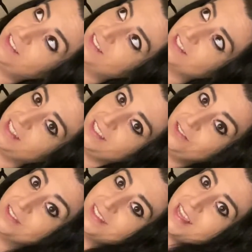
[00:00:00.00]
It's like, you
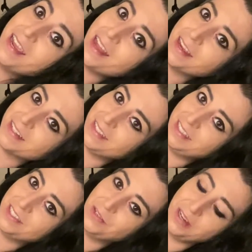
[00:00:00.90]
can say it Hecate,
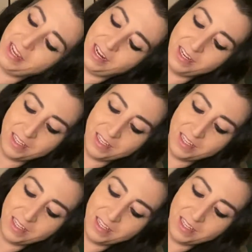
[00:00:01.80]
it's okay.